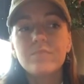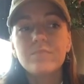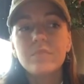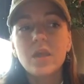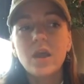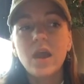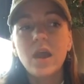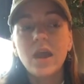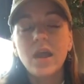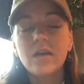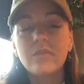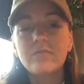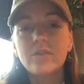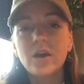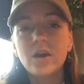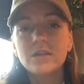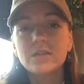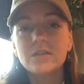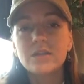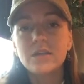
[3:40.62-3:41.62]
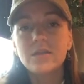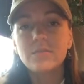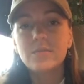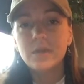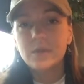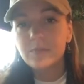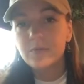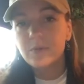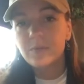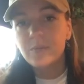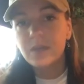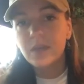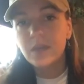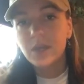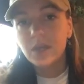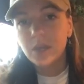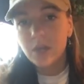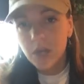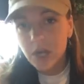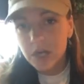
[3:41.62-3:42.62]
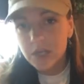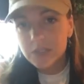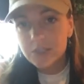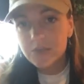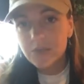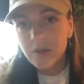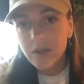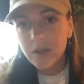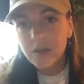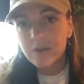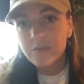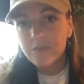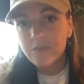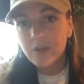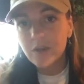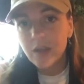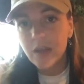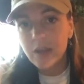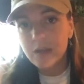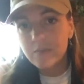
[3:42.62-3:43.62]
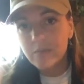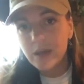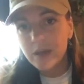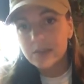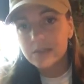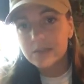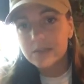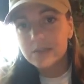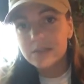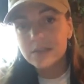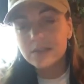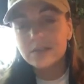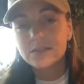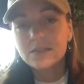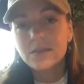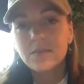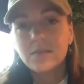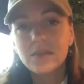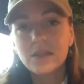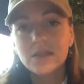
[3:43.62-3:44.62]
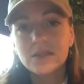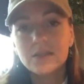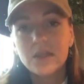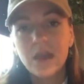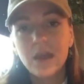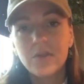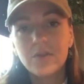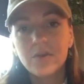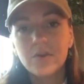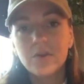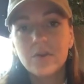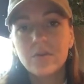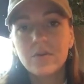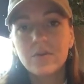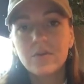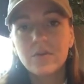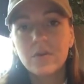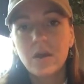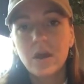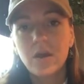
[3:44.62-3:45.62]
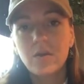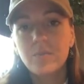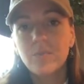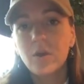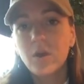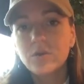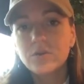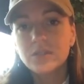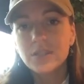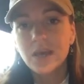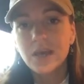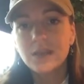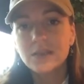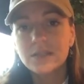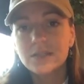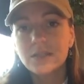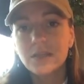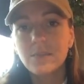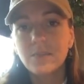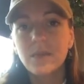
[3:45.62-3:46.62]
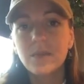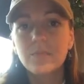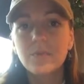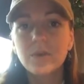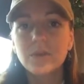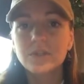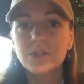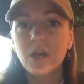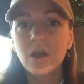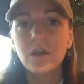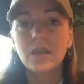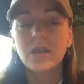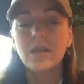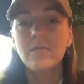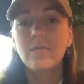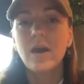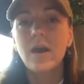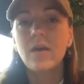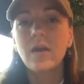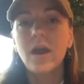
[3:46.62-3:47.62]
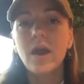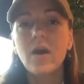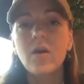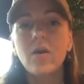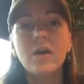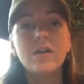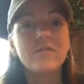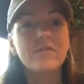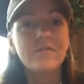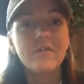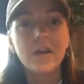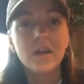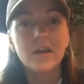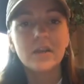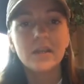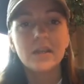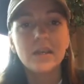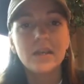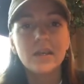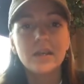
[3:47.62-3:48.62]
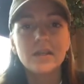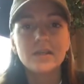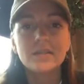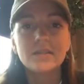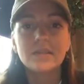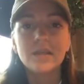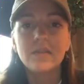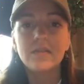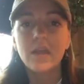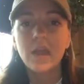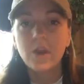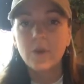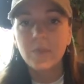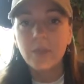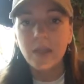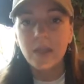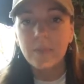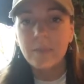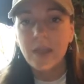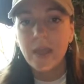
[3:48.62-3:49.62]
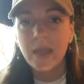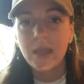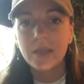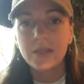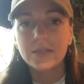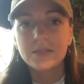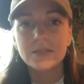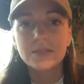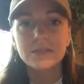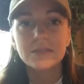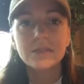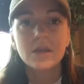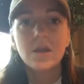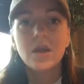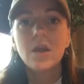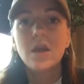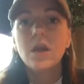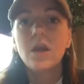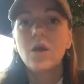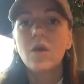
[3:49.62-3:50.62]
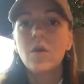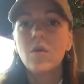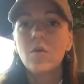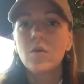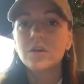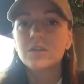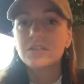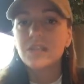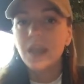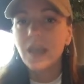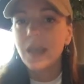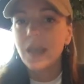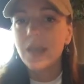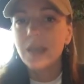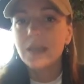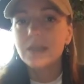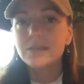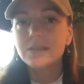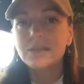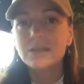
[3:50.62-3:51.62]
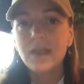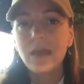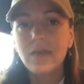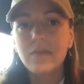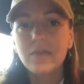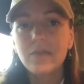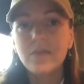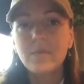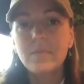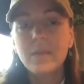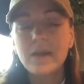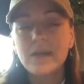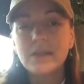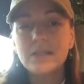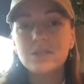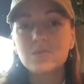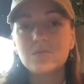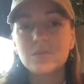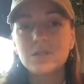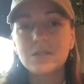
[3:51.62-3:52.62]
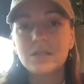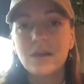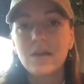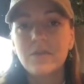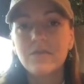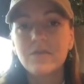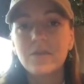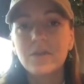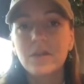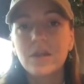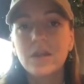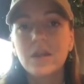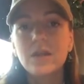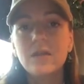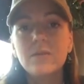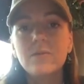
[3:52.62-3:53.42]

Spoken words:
I have not seen people be incarcerated for 9 months in some of these other protests that people are talking about how unfairly it is that they're being maced or tased and that the Bundys were set free.